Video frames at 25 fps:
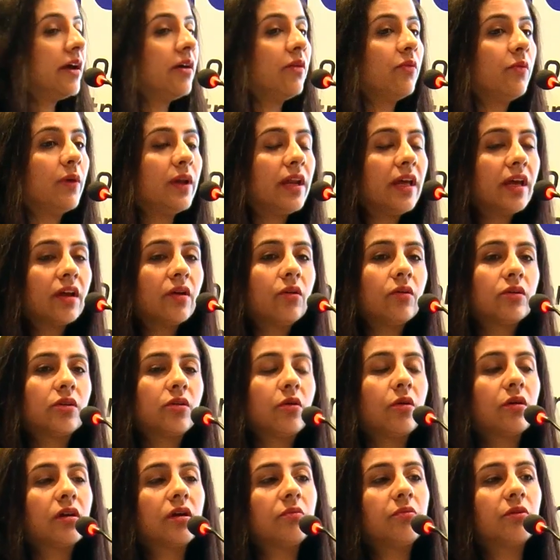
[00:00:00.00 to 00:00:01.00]
When I
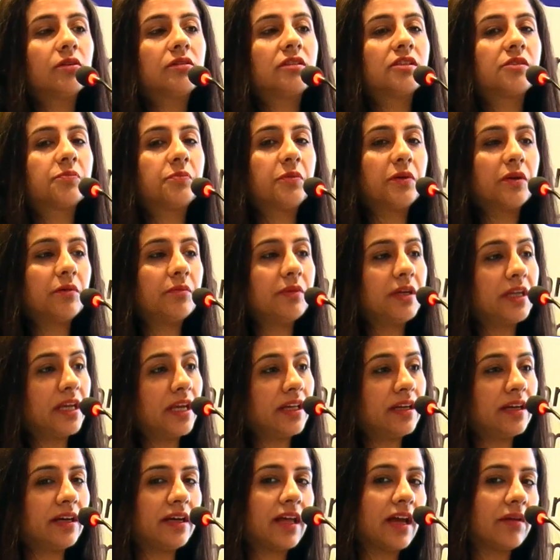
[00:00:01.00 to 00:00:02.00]
talk about the sperm
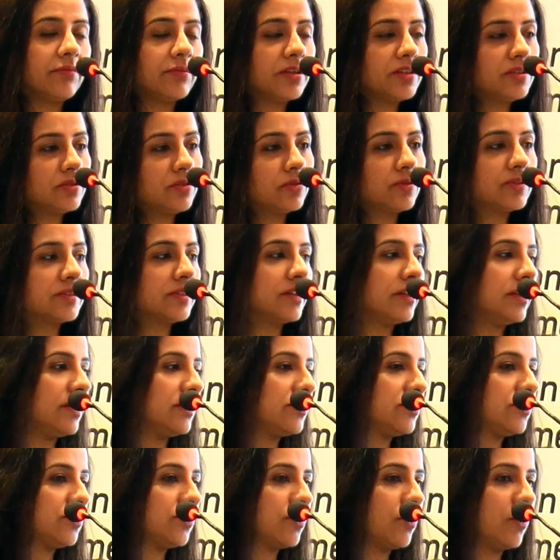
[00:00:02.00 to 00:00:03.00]
DNA damage, those are
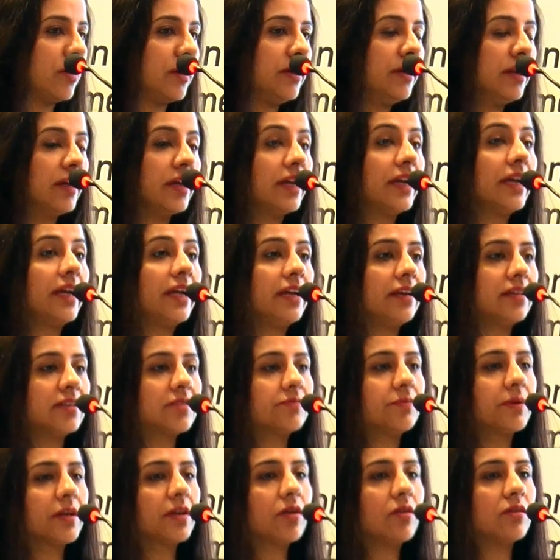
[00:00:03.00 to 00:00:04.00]
as taught, it is
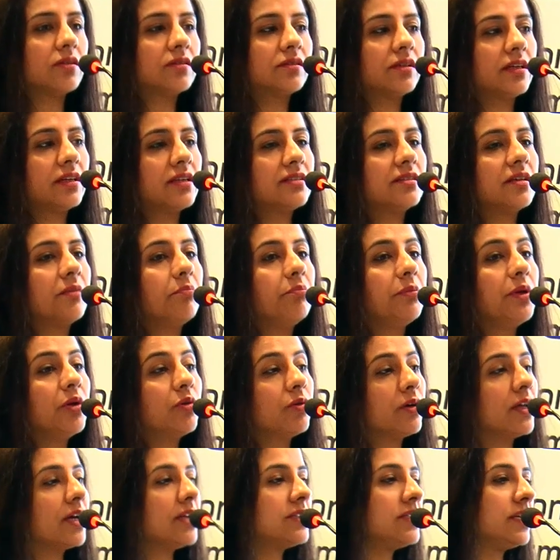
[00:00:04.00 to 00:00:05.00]
because there is a
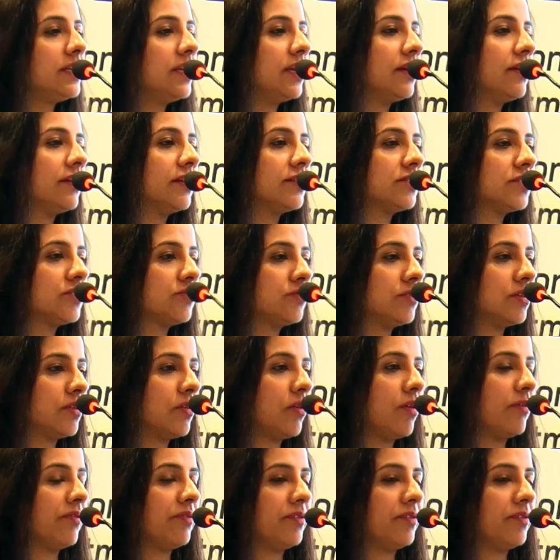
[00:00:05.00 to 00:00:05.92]
mutagenic risk to the